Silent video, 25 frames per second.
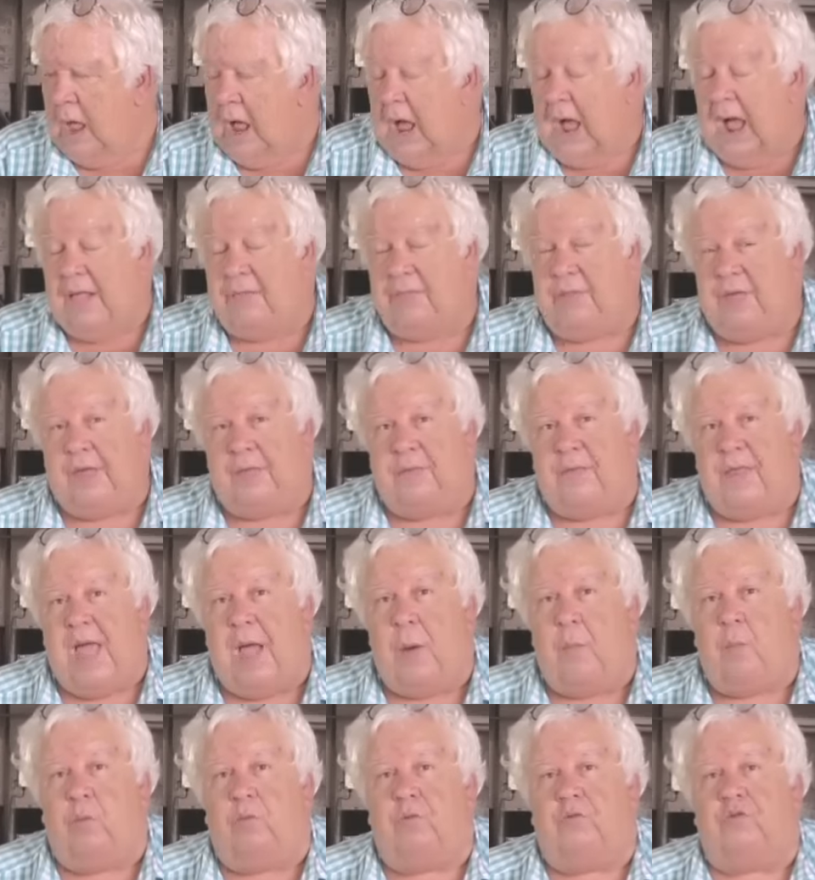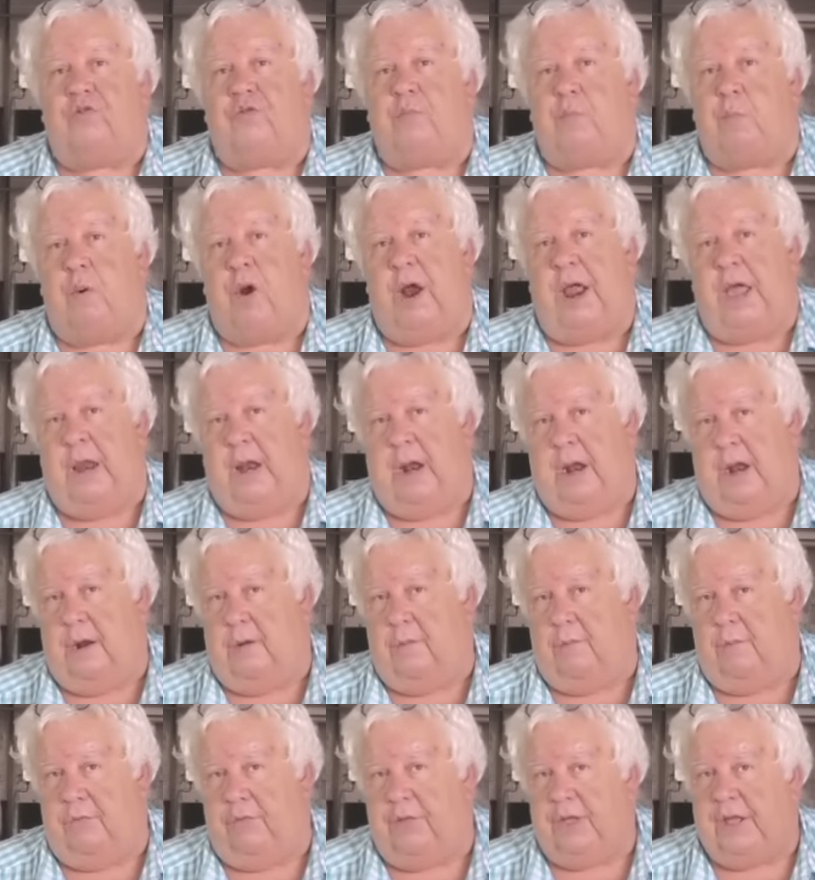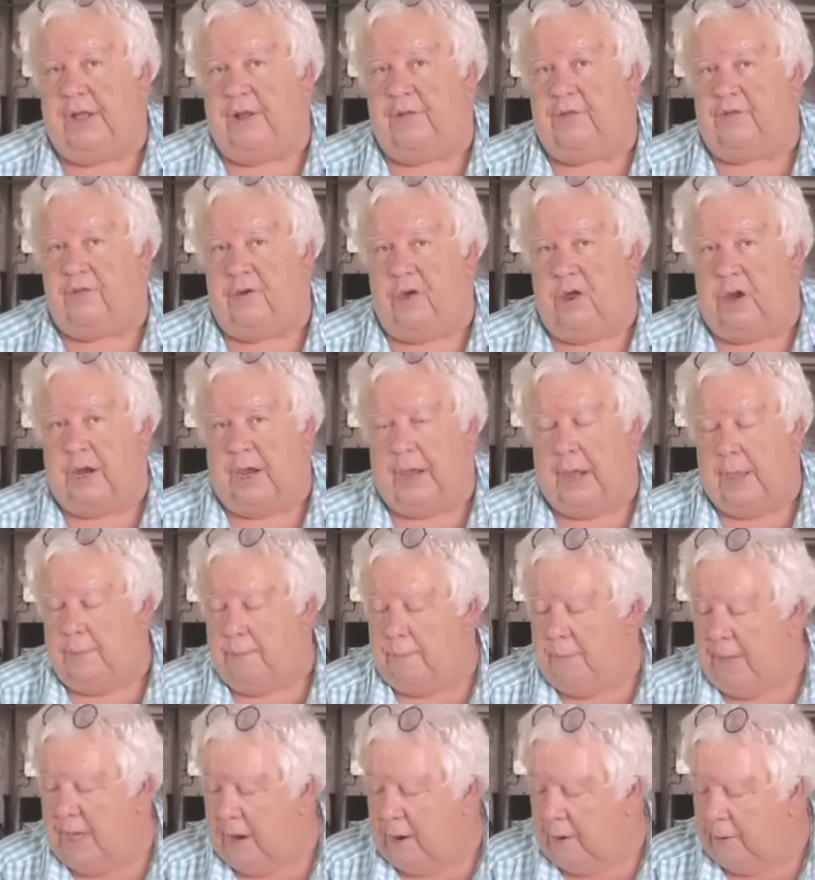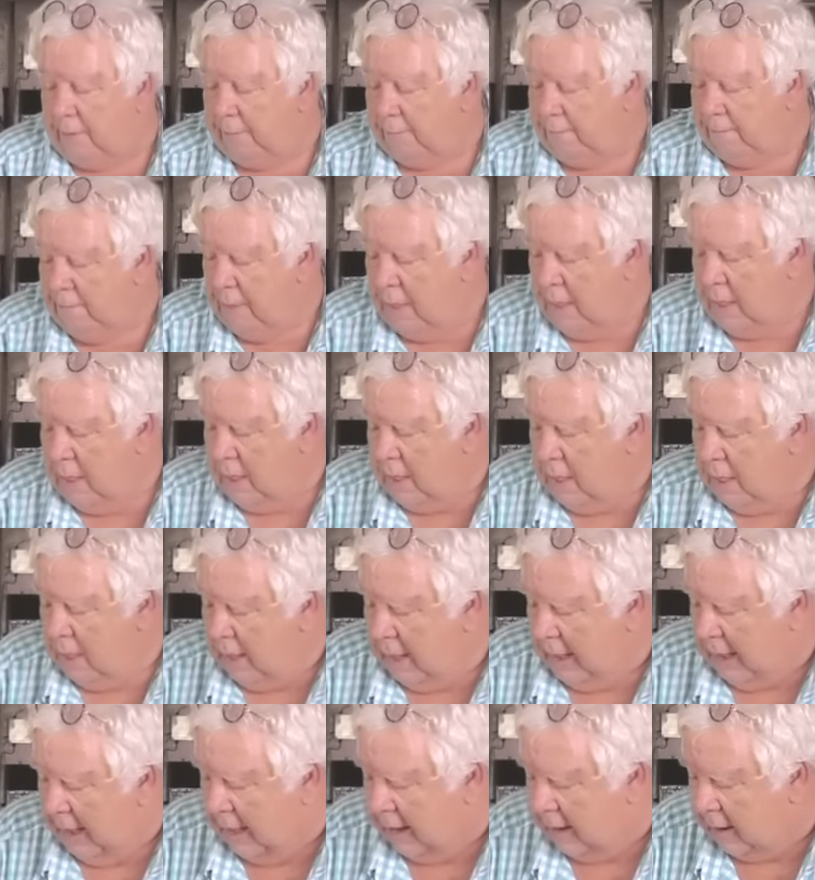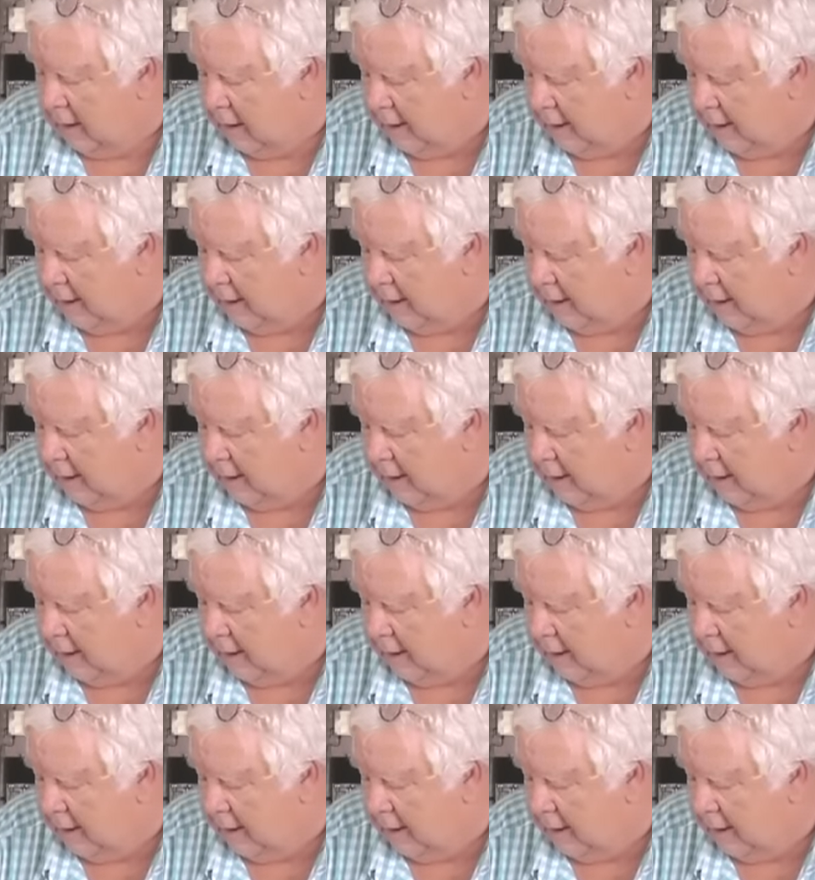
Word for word: I think that will spread. I don't think it's going to get better, and